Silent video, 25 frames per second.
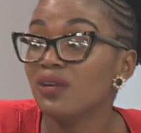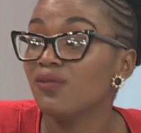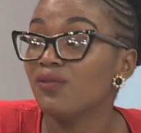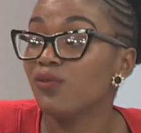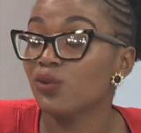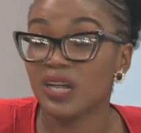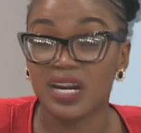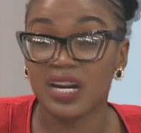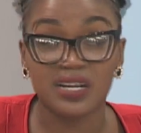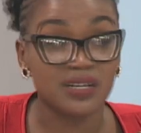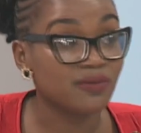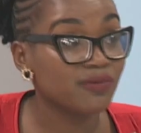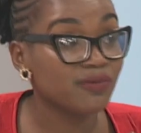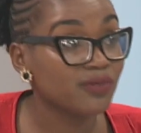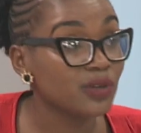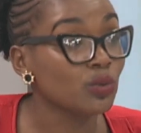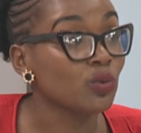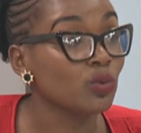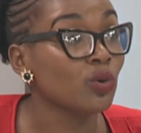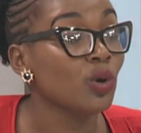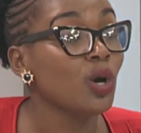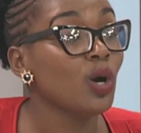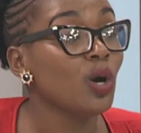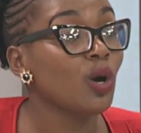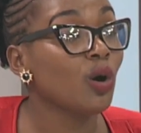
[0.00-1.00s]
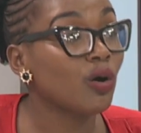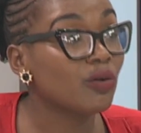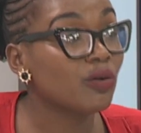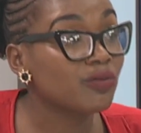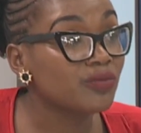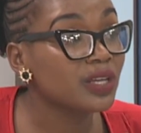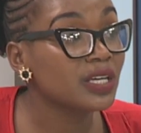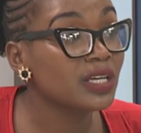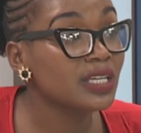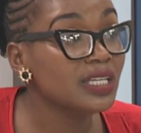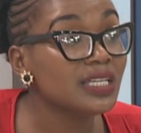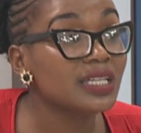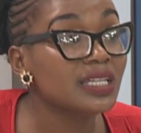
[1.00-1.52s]
for a review of
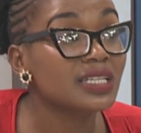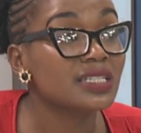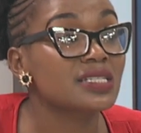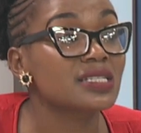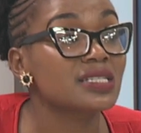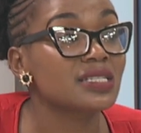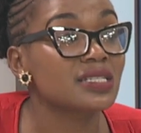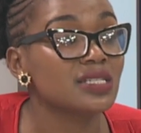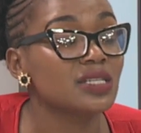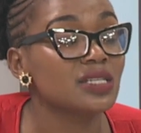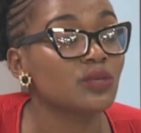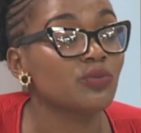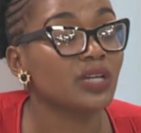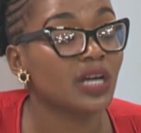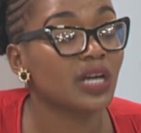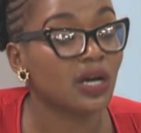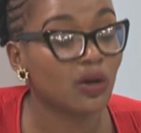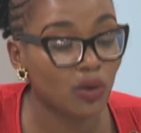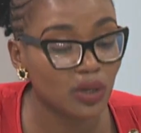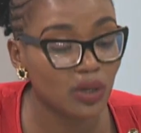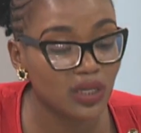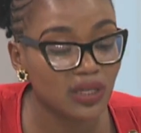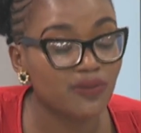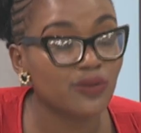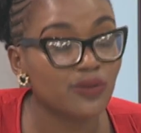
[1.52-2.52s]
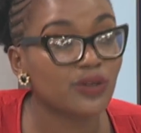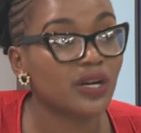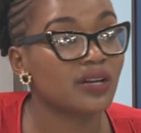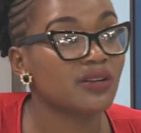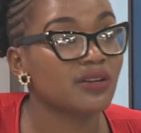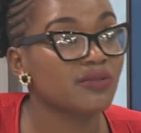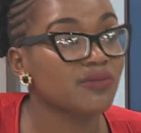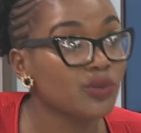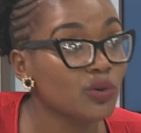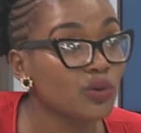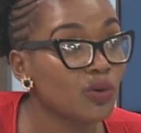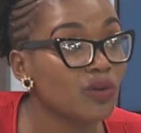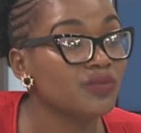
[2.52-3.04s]
the EACC. We are calling for a
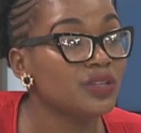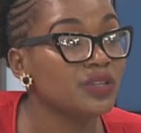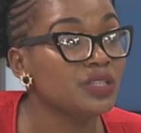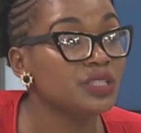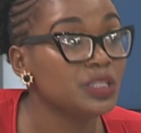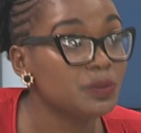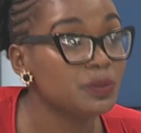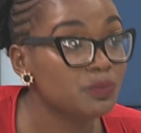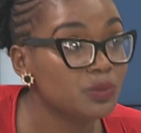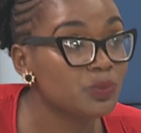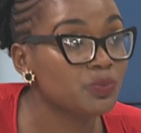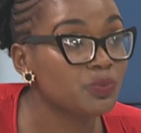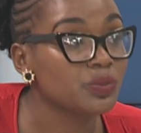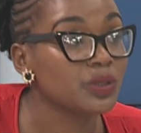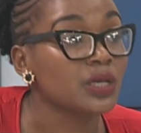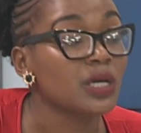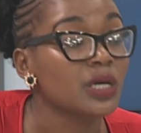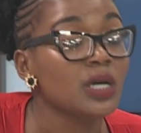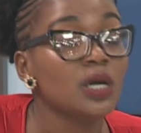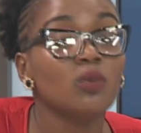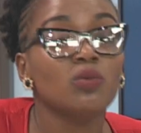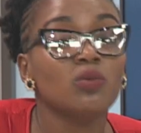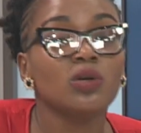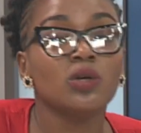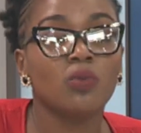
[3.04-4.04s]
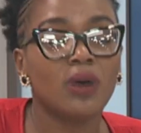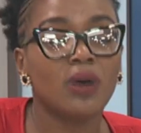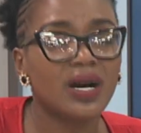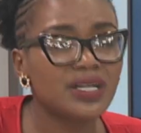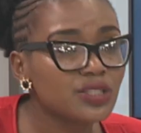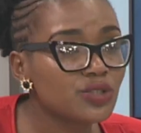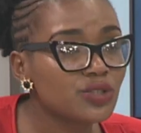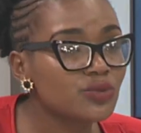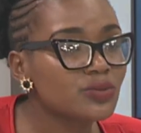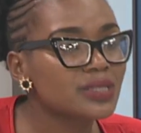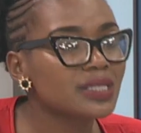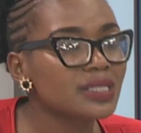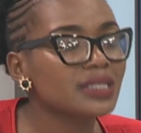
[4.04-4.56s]
review of the DPP. Yes. We want
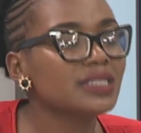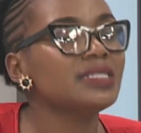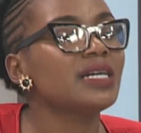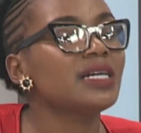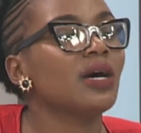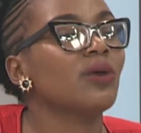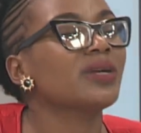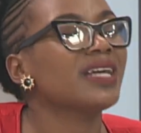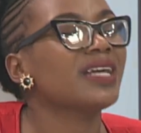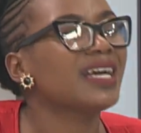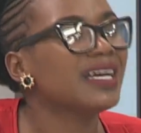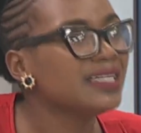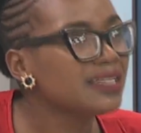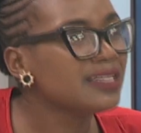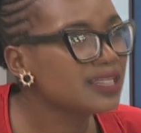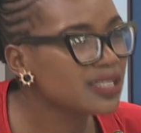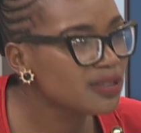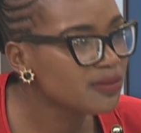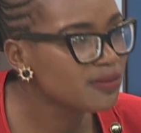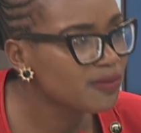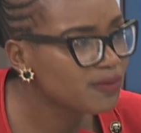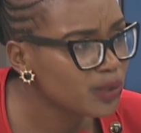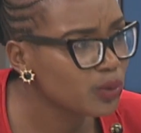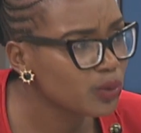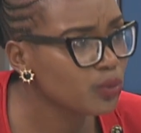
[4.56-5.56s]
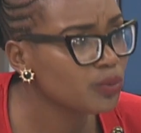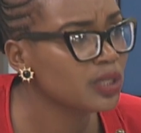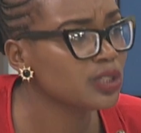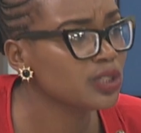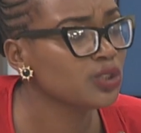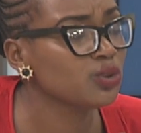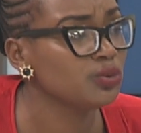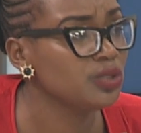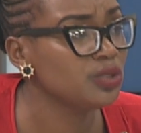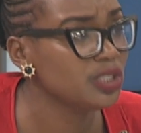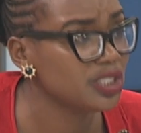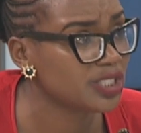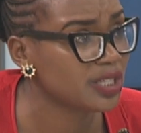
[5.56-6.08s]
to sit down and review the
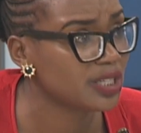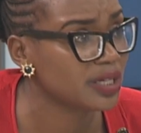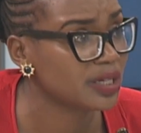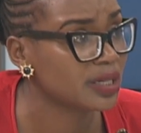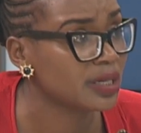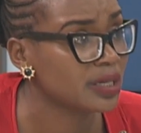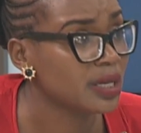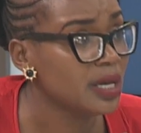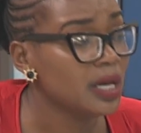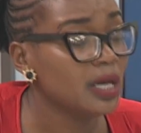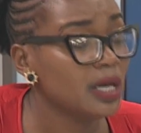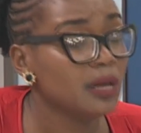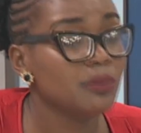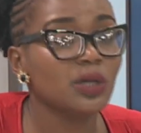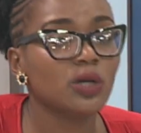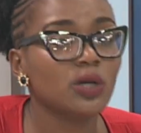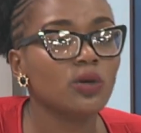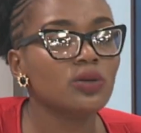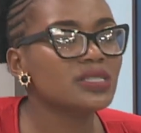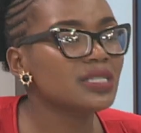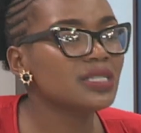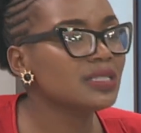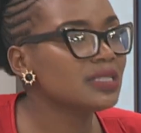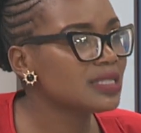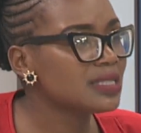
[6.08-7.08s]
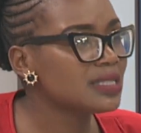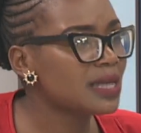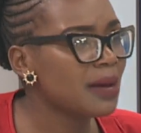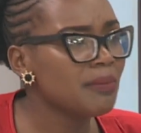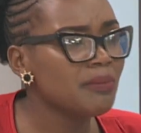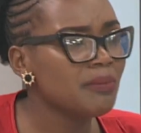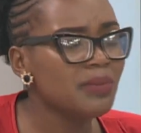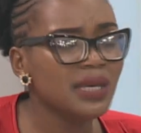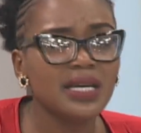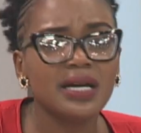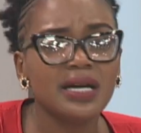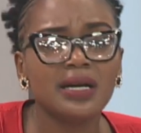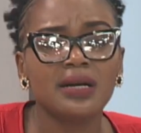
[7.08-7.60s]
judiciary, because it
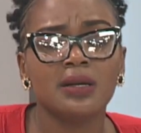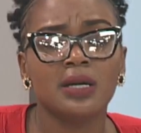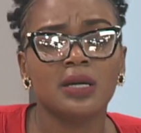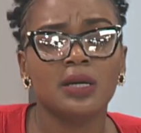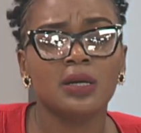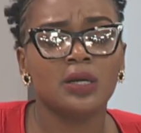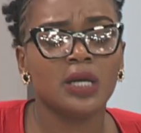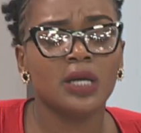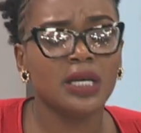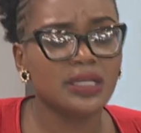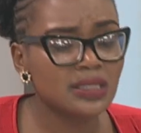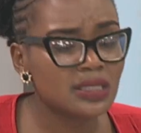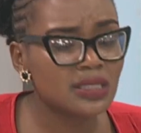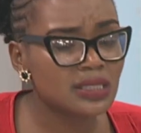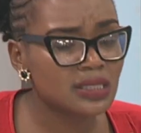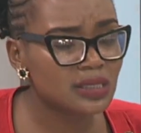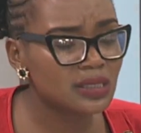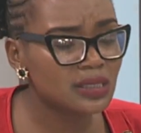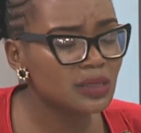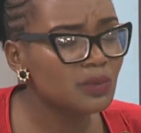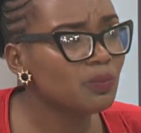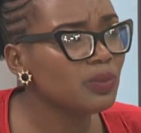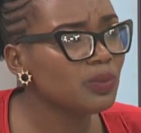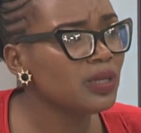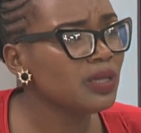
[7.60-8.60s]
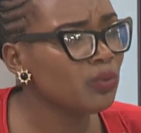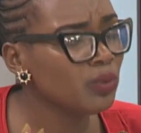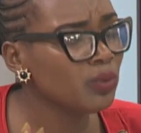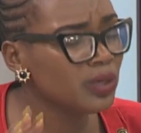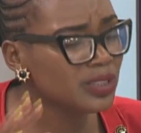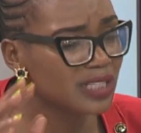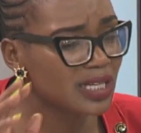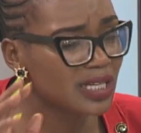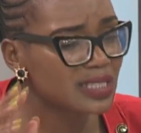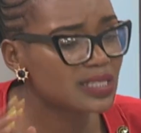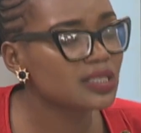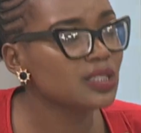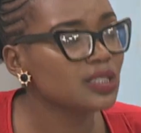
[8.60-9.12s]
is simply, we
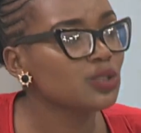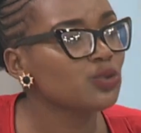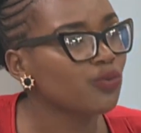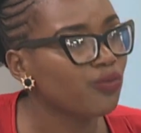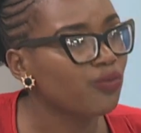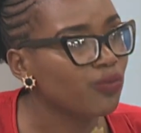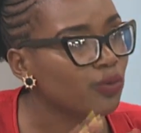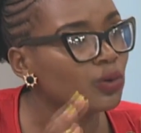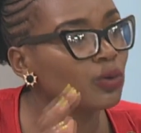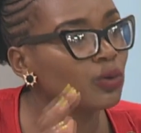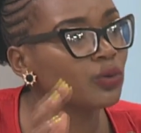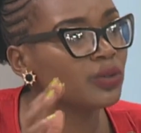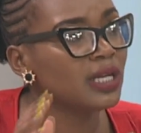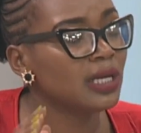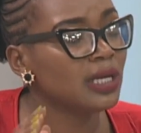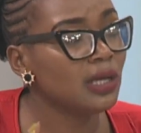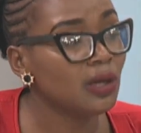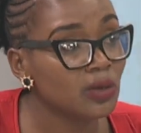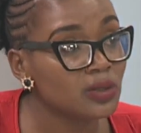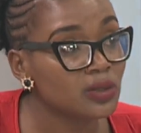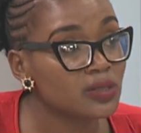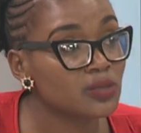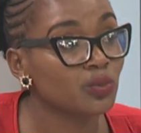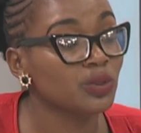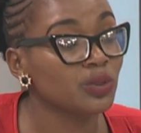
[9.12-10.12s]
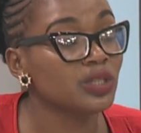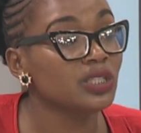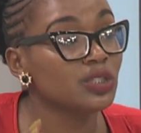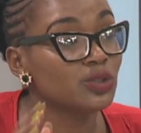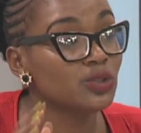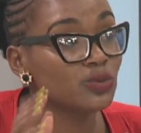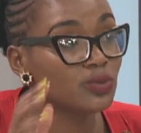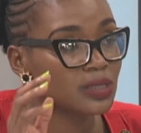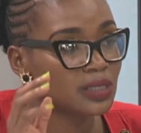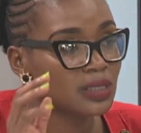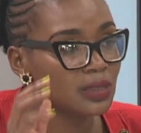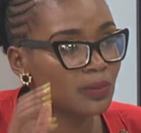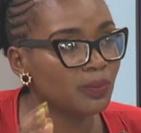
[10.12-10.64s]
just need to follow the laws. We need
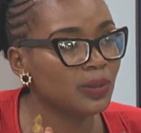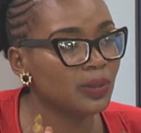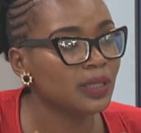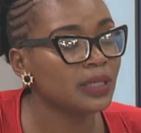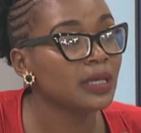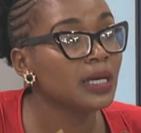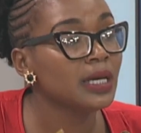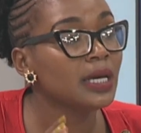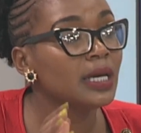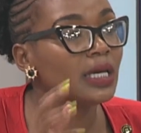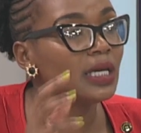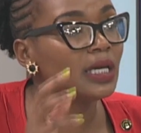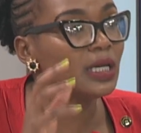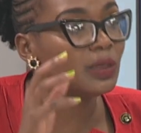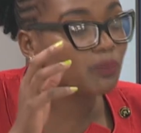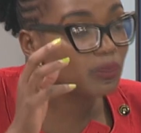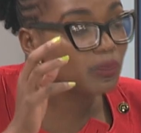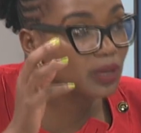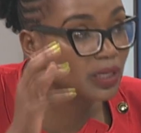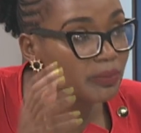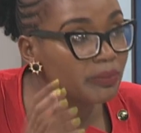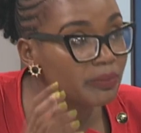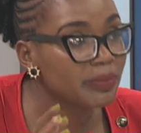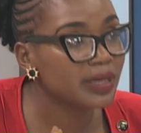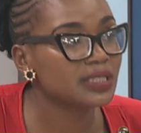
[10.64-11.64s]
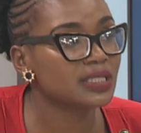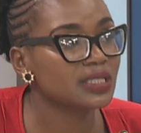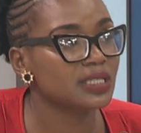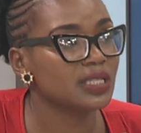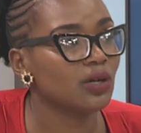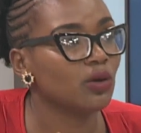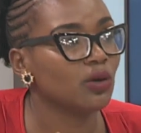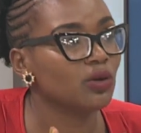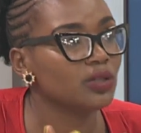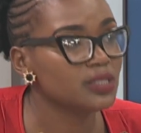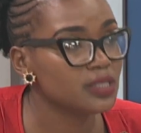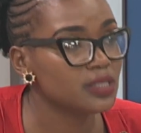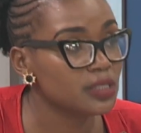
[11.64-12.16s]
to simply implement the
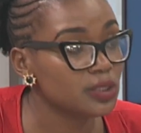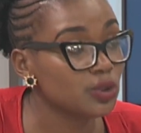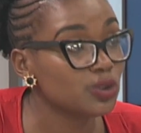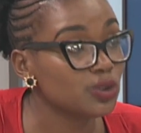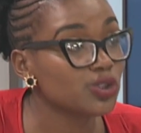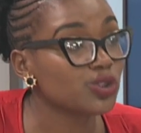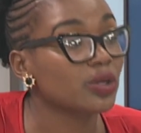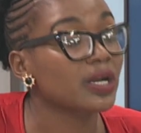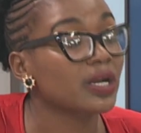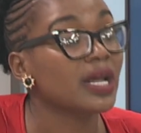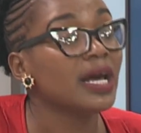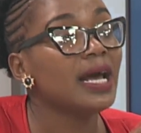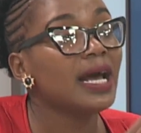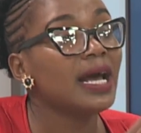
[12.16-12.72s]
constitution.